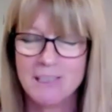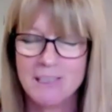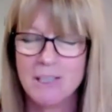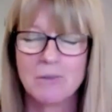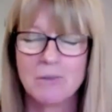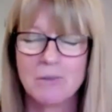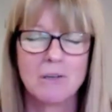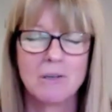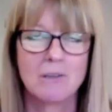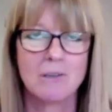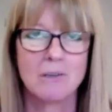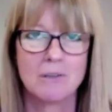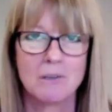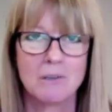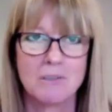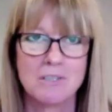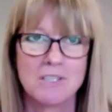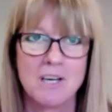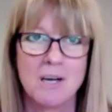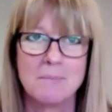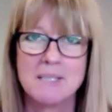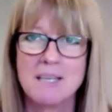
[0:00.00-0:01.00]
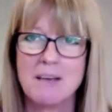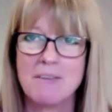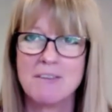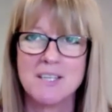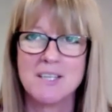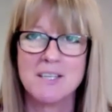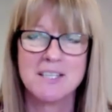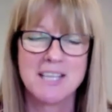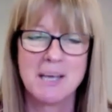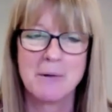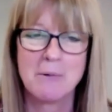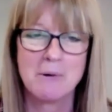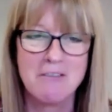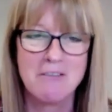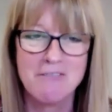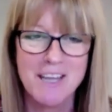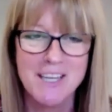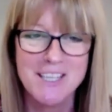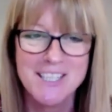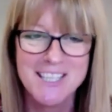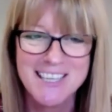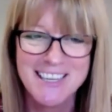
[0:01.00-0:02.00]
long long long long time so ever since they were
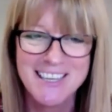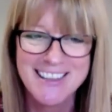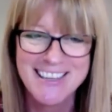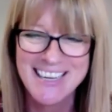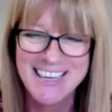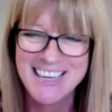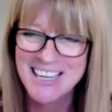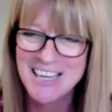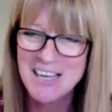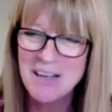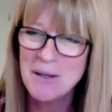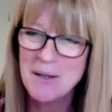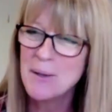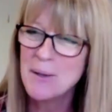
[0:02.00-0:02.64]
invented i think